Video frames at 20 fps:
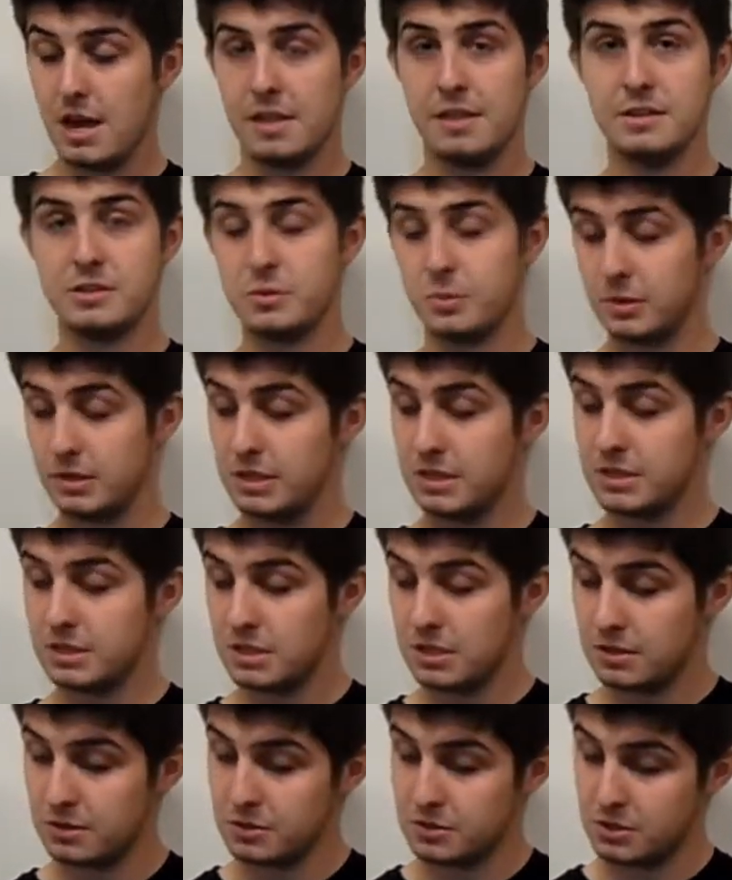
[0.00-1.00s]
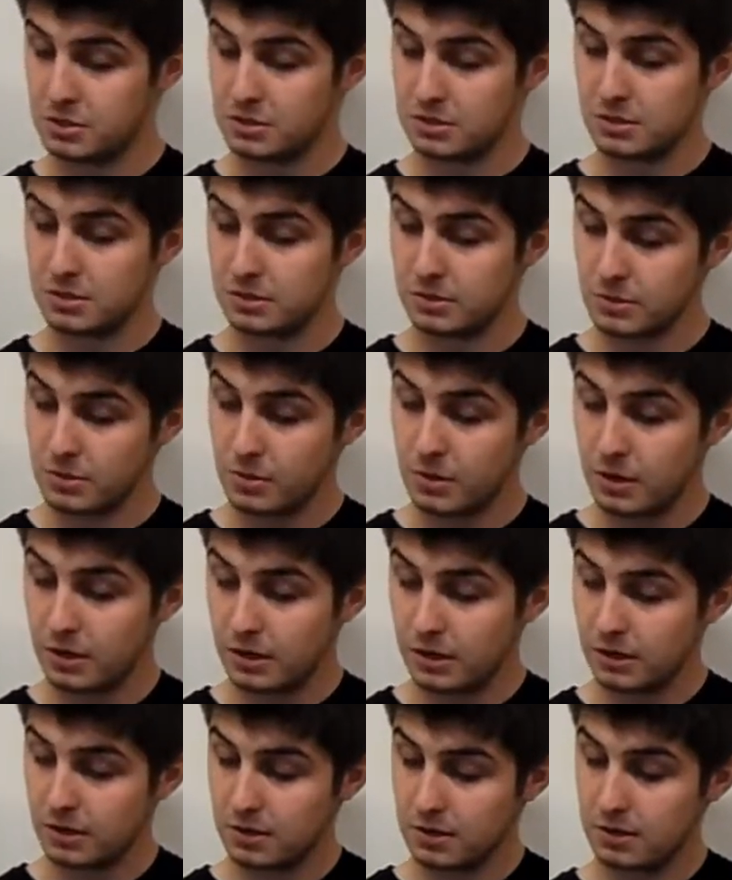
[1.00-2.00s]
and then to release it, there's just this little
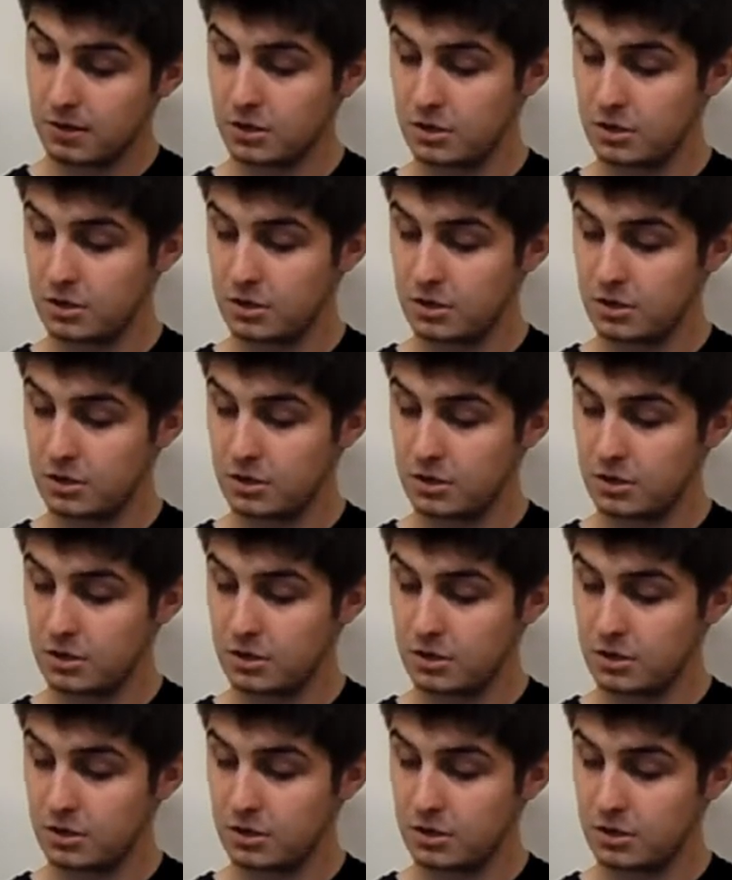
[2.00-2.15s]
hook.